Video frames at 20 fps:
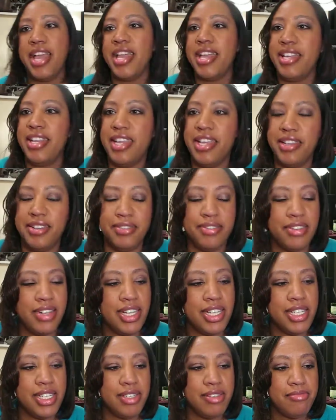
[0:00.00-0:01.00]

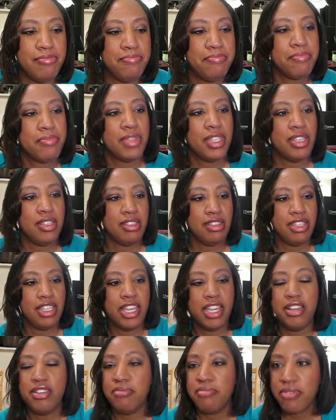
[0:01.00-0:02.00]
now,
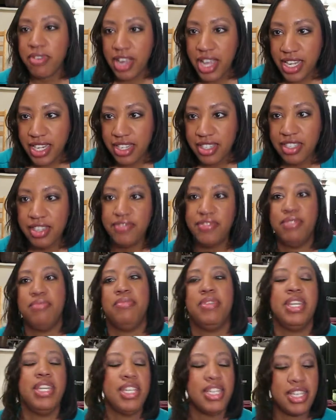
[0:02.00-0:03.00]
nail product of the
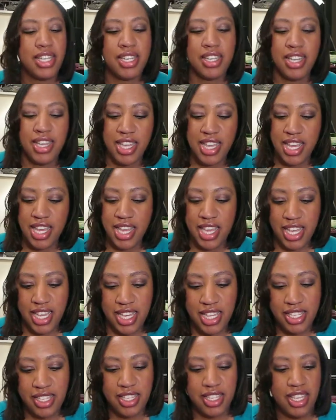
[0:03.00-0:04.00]
week
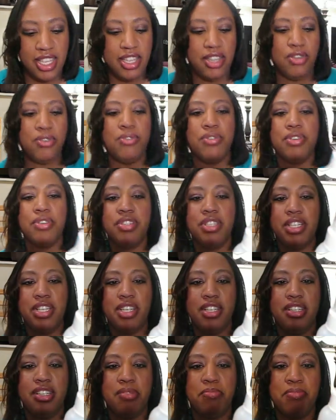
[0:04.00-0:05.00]
is the
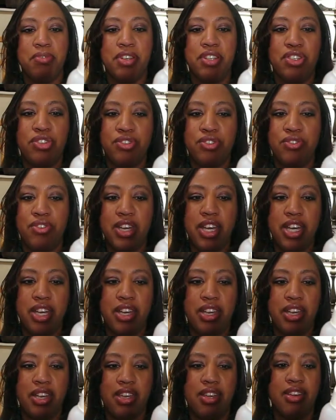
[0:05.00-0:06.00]
Orly Spritz
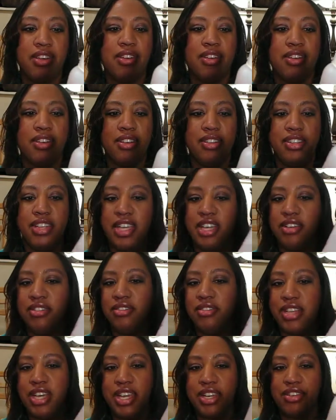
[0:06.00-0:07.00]
Dry Nail
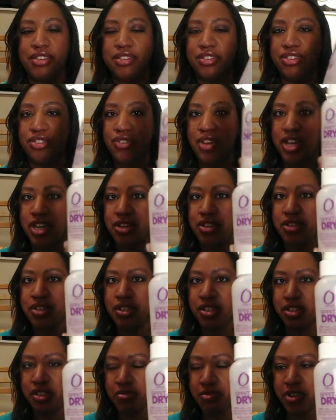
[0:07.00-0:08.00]
Lacquer Dryer
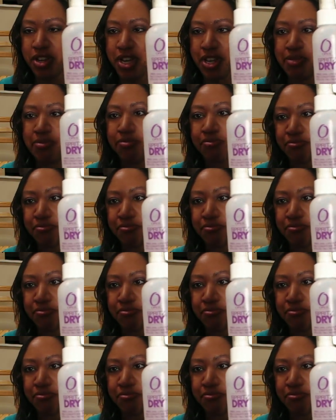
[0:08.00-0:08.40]
and Spray.